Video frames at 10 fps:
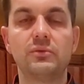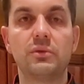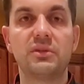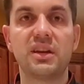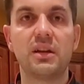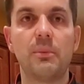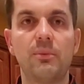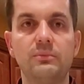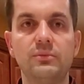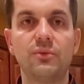Sign
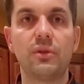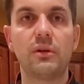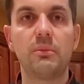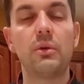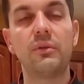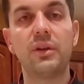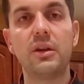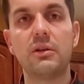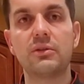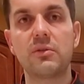up for more
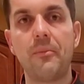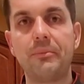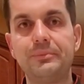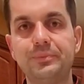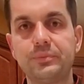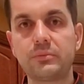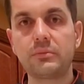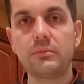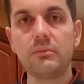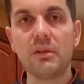videos.
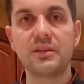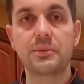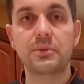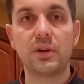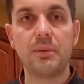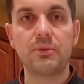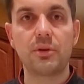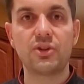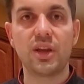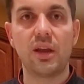Subscribe to our
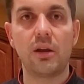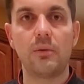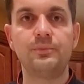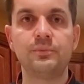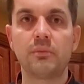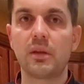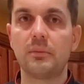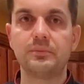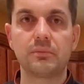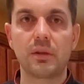channel.
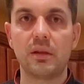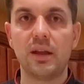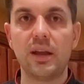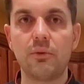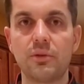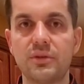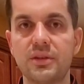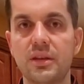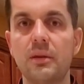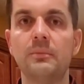Like what you
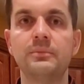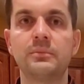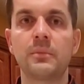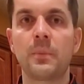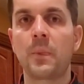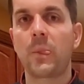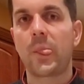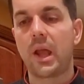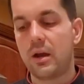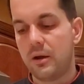see.
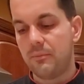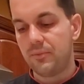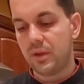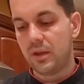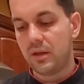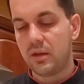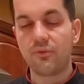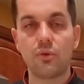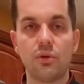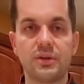And of
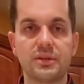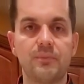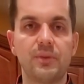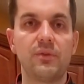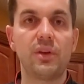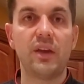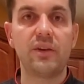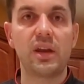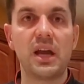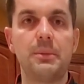course, if you have
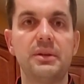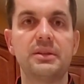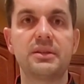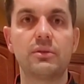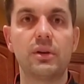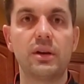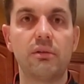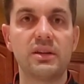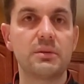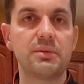any comments or any
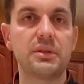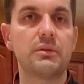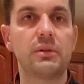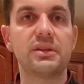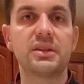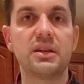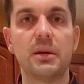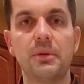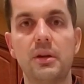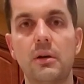recipes that you want to see,
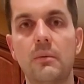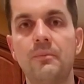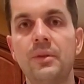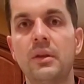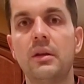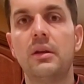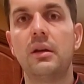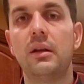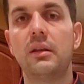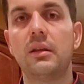let me know.
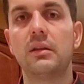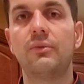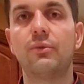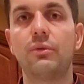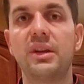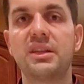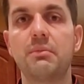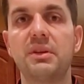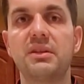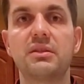And the full
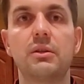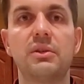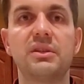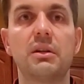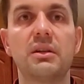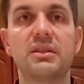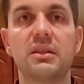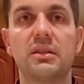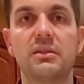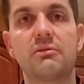recipes, as always, are listed
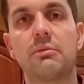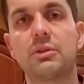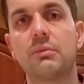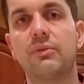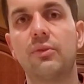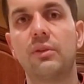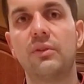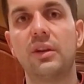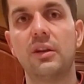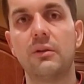in the description before the
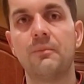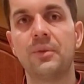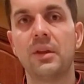video.